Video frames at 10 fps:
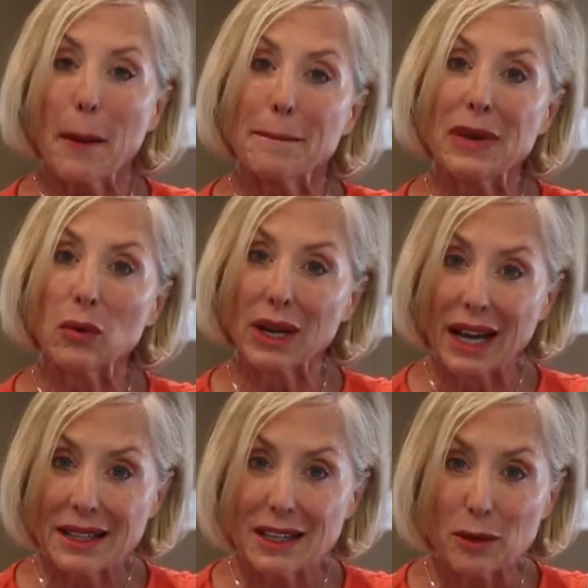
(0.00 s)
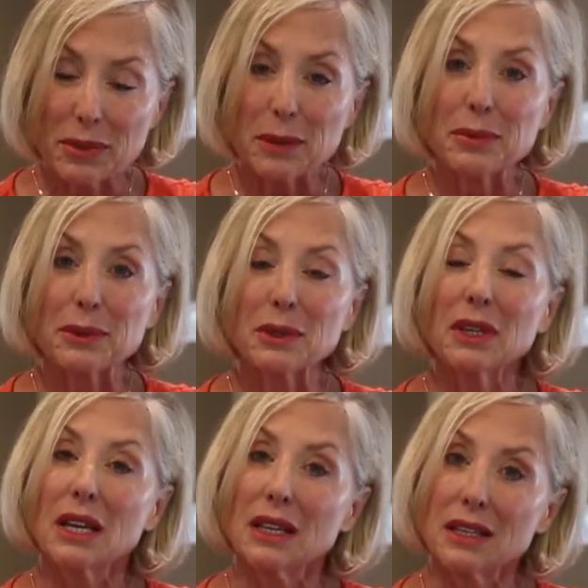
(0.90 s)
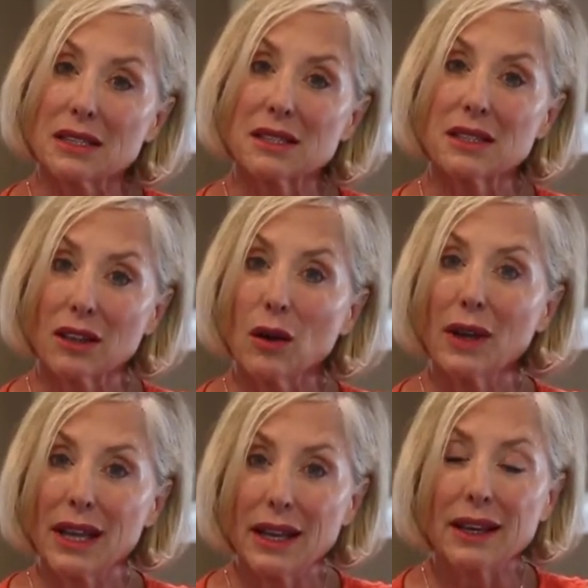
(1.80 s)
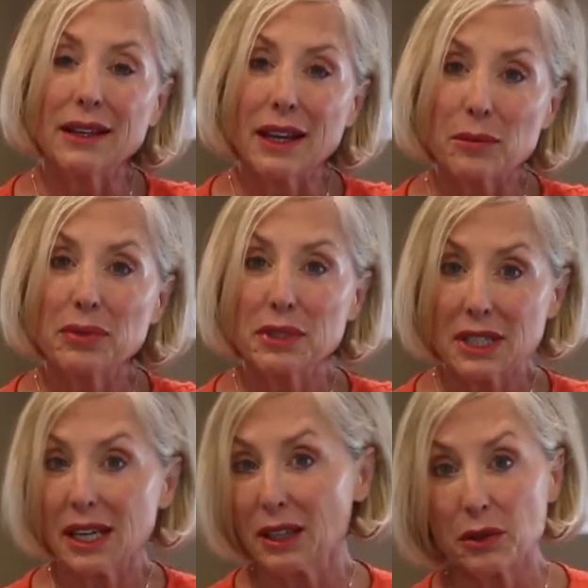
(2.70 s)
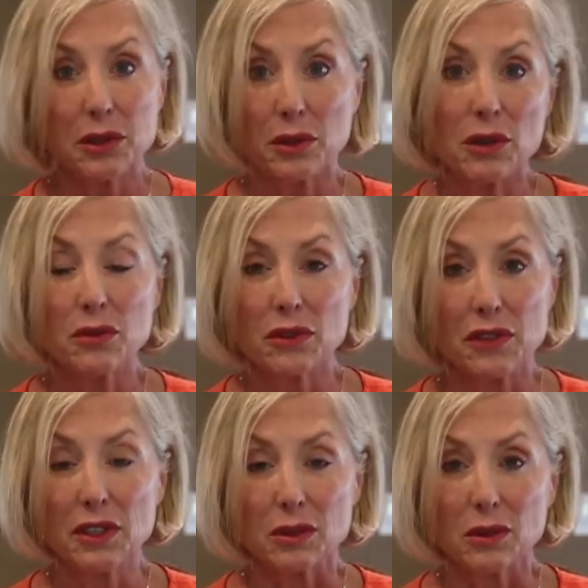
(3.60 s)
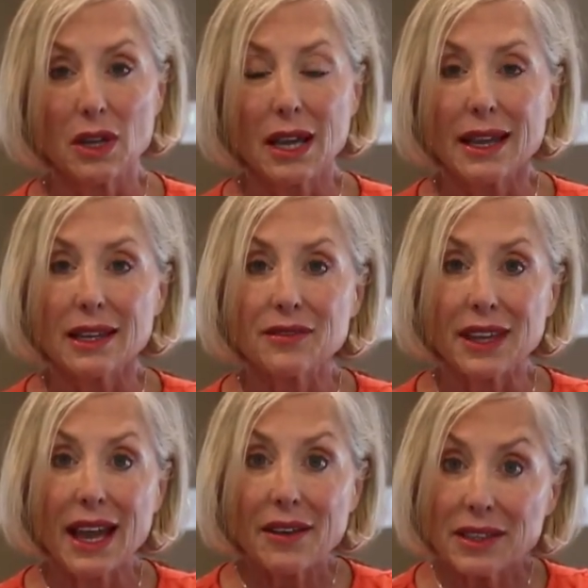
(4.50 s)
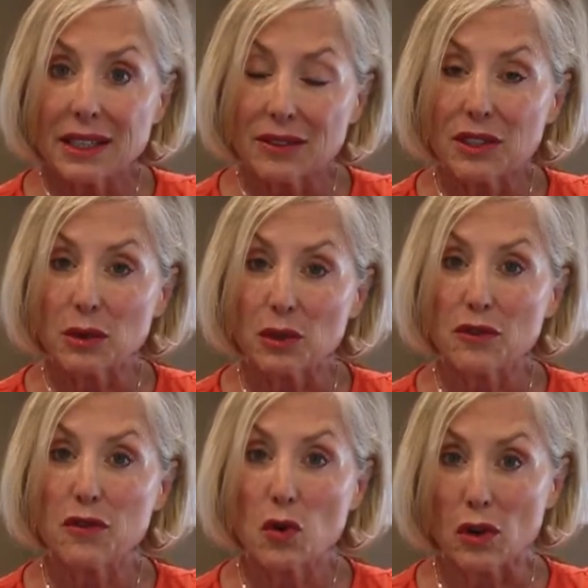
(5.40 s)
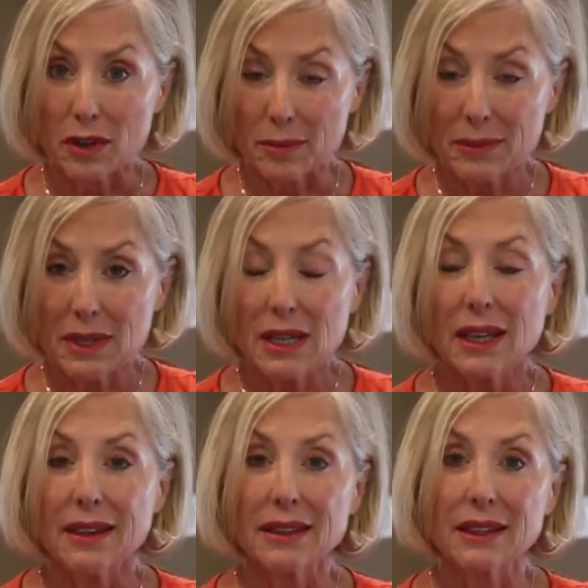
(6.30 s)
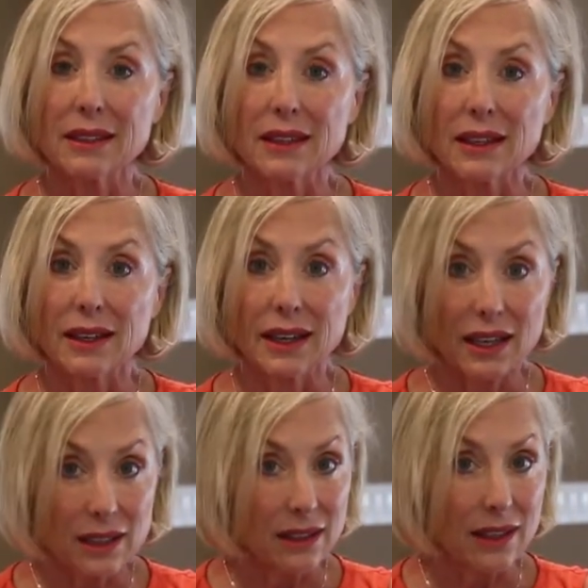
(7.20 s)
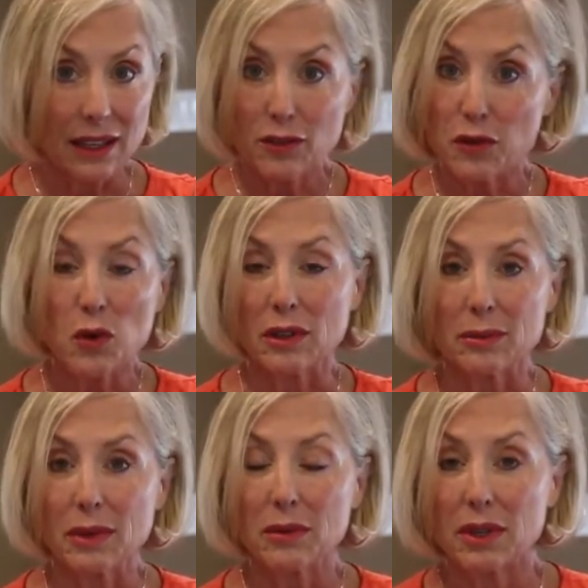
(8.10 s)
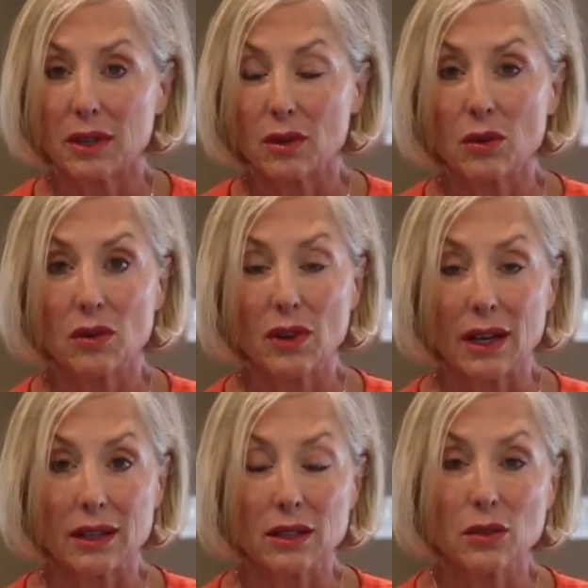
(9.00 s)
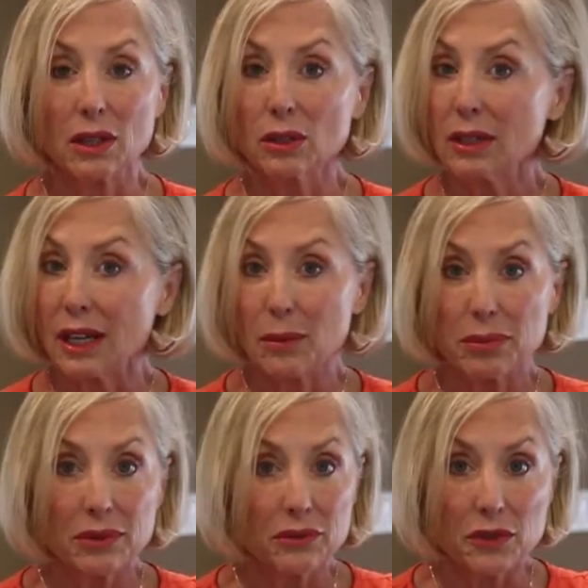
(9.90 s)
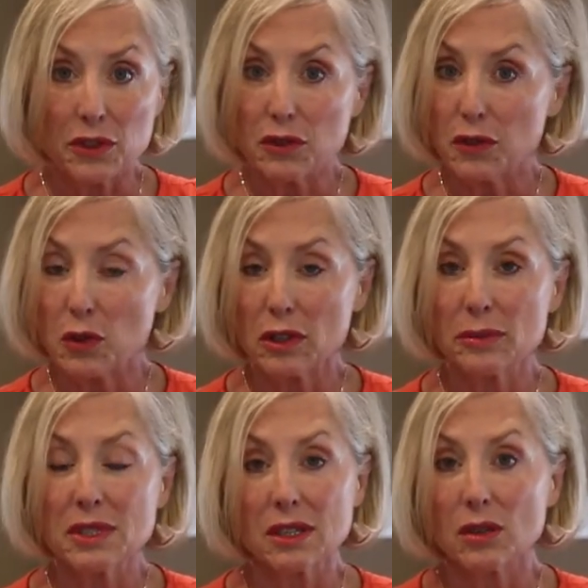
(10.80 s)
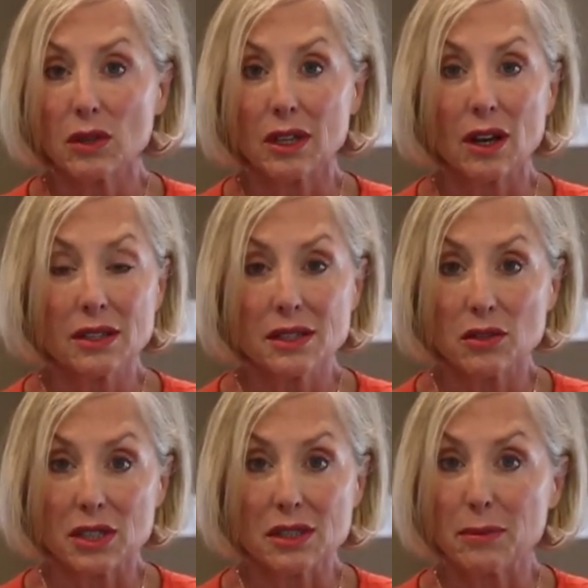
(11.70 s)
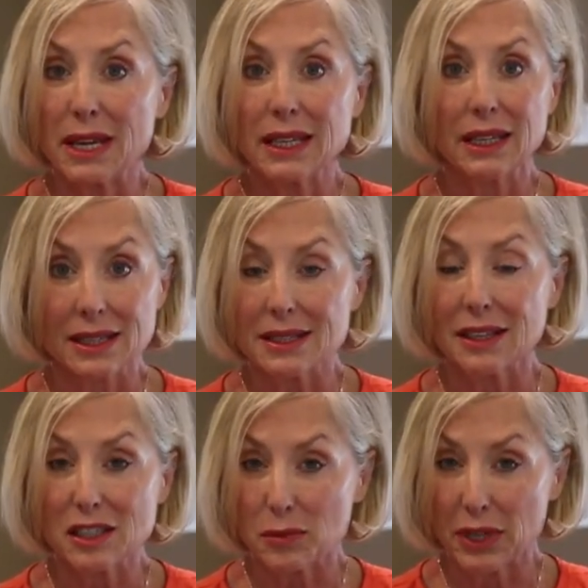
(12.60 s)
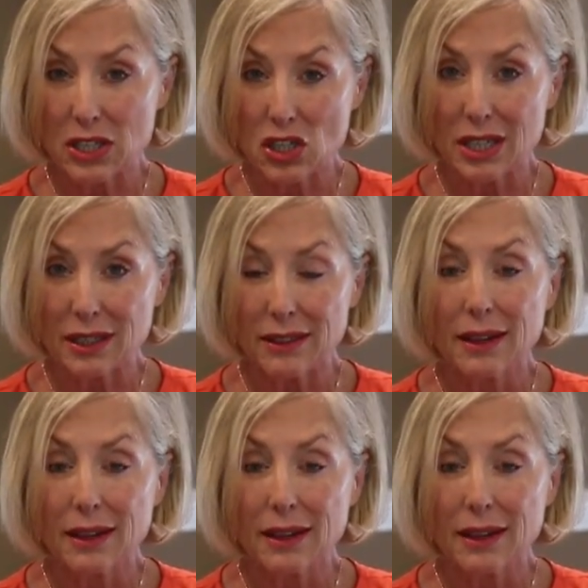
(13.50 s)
but what I tell people is to go ahead and put together your own review. If they haven't given you a form, then get a form. You can look up review forms. You can also just make an Excel spreadsheet